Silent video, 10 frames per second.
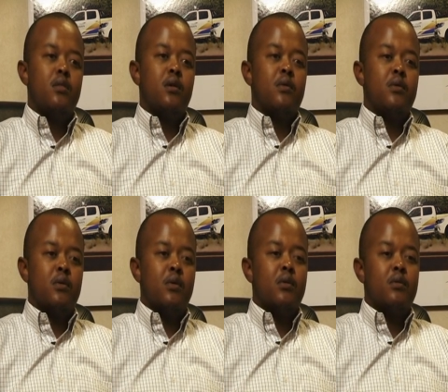Thorburn
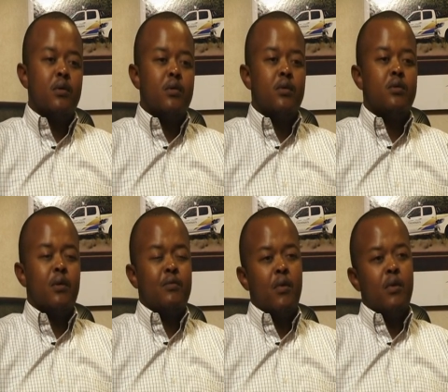Security Solutions
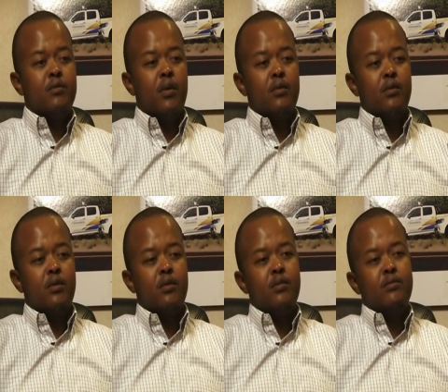have been involved with
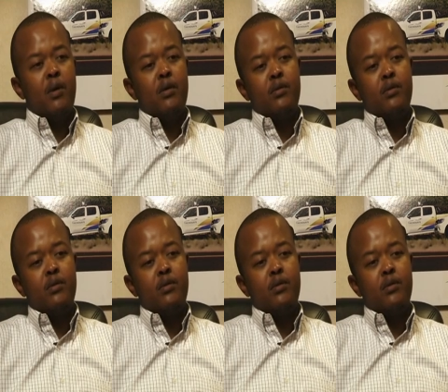the Super